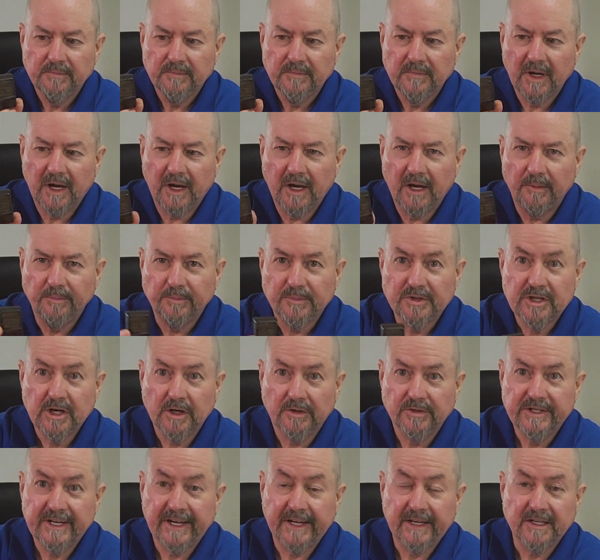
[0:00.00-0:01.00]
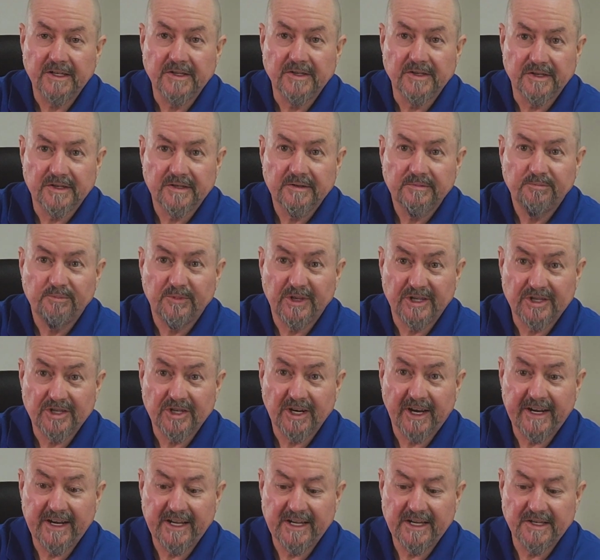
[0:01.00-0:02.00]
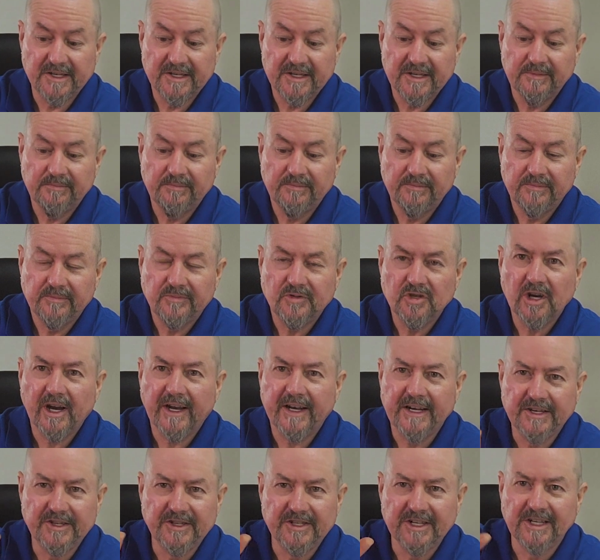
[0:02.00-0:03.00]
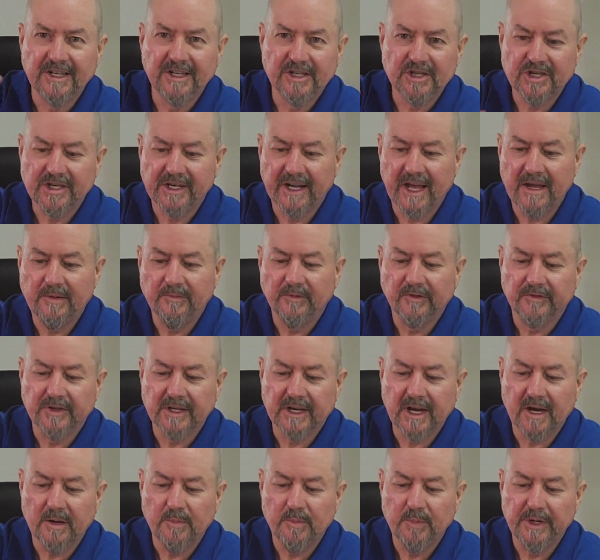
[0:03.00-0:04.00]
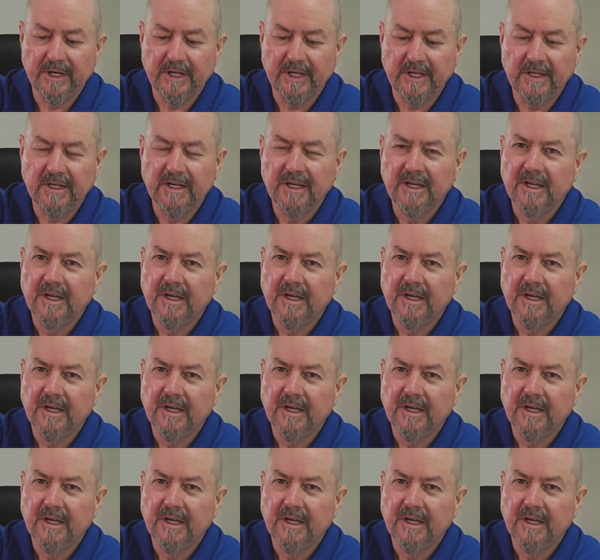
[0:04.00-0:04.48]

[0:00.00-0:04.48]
Qio-Tek is the Chinese English name of the company.